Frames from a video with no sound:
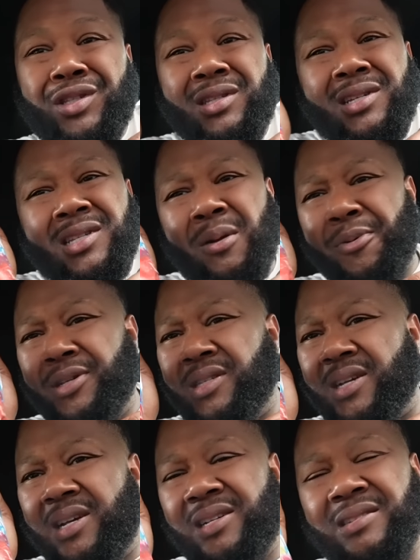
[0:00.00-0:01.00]
This Capri
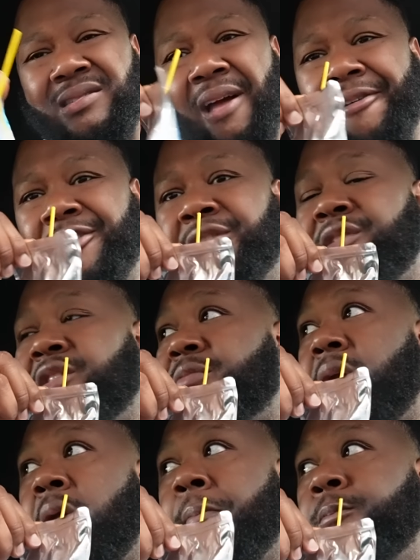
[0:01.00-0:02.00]
Sun is not good to
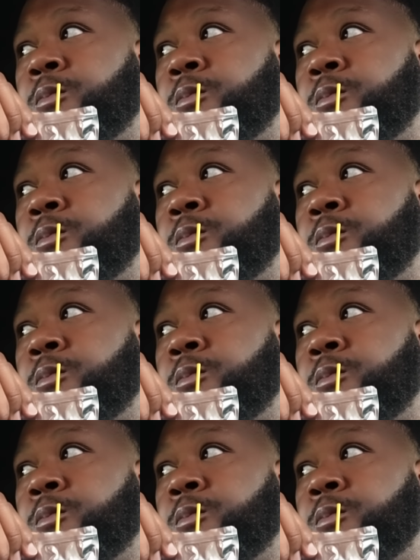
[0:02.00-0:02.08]
me.